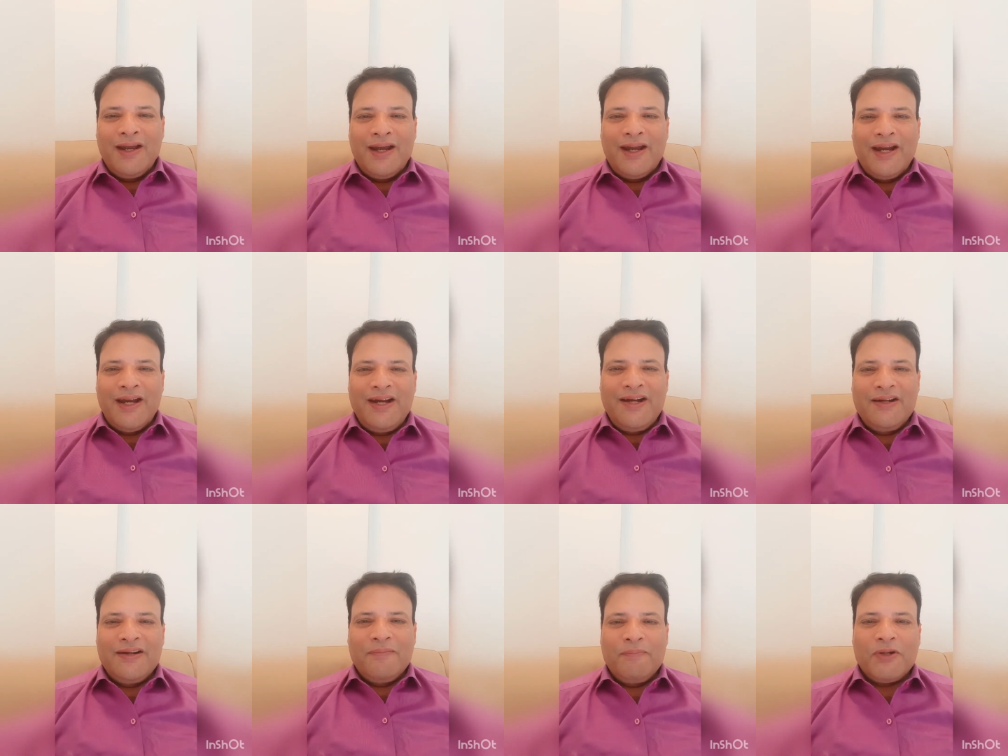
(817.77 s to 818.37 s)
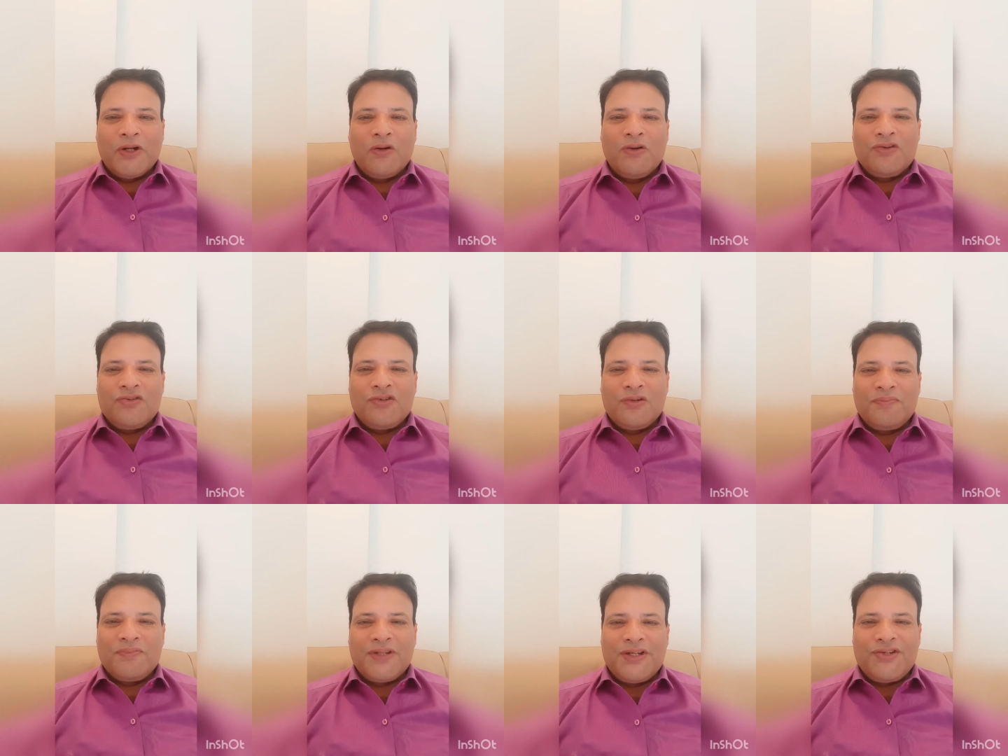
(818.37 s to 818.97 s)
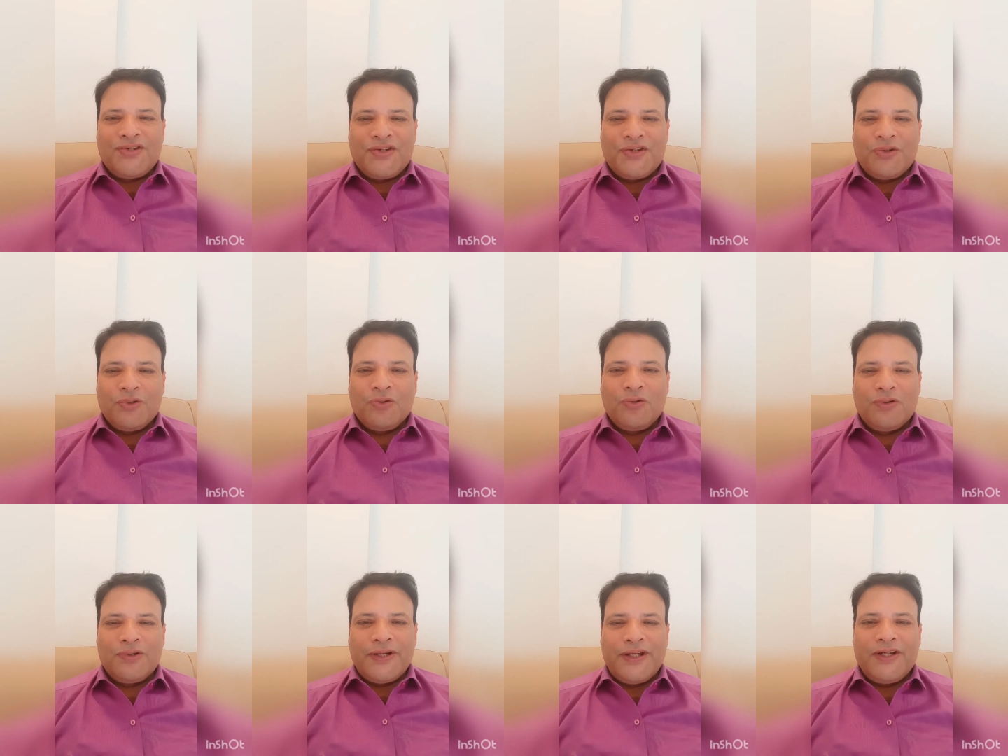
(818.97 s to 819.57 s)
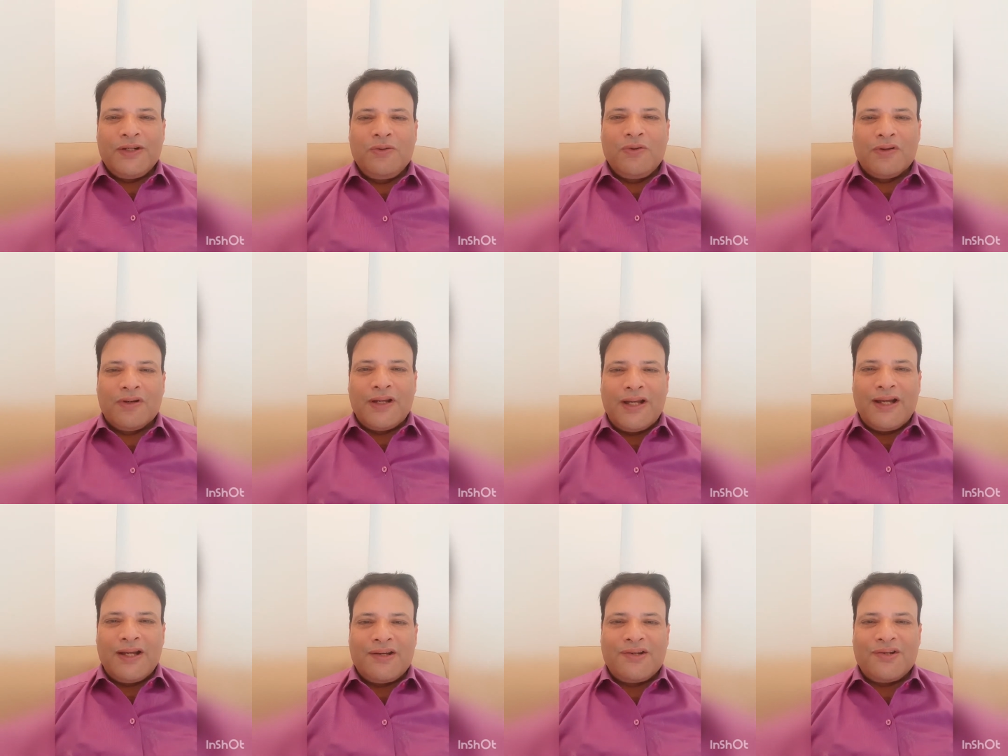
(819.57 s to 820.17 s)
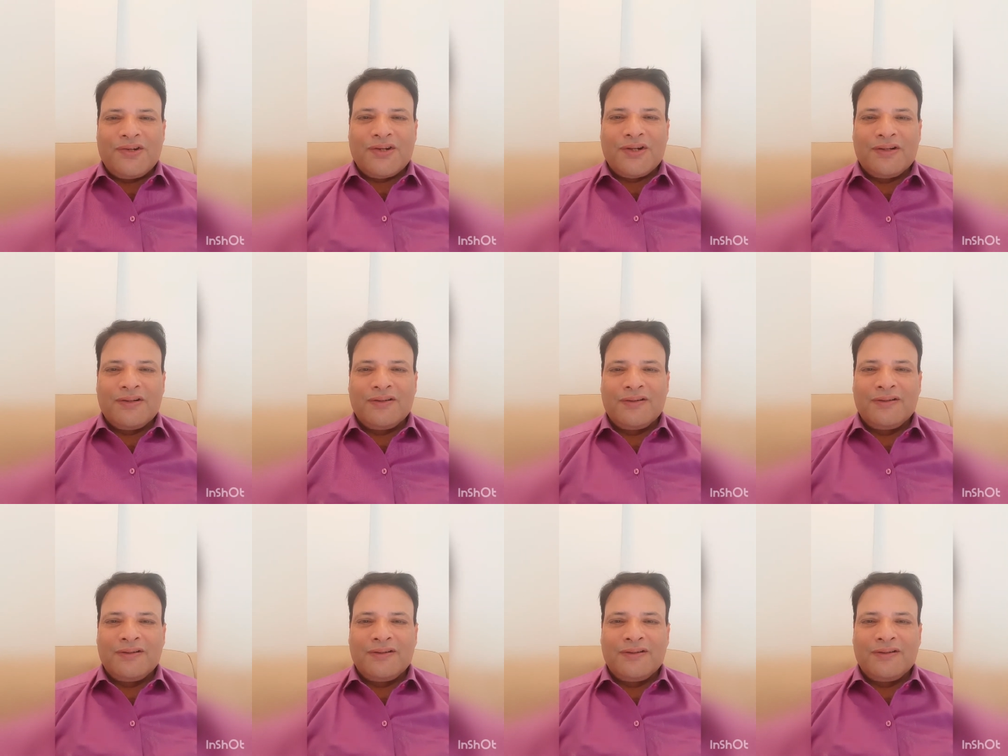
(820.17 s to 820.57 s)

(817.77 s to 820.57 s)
and because of this ego clash,